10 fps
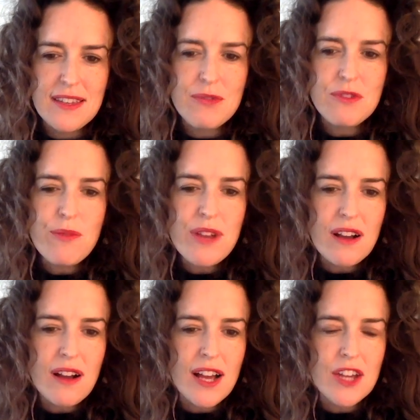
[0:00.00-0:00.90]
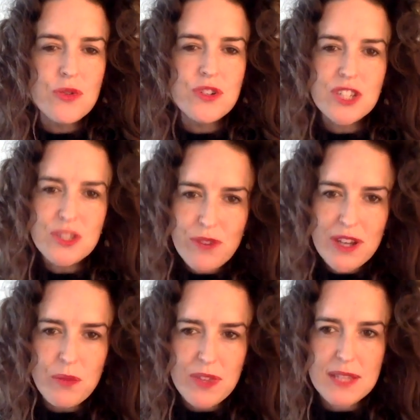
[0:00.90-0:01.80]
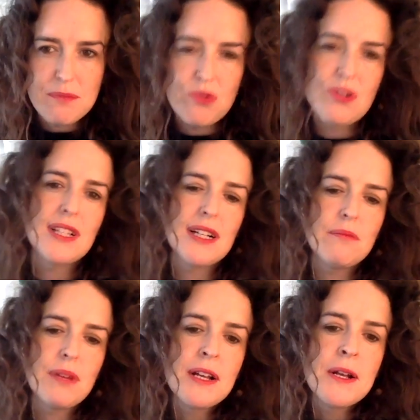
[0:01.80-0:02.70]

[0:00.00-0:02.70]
It was from a guy who had just read it with his book club.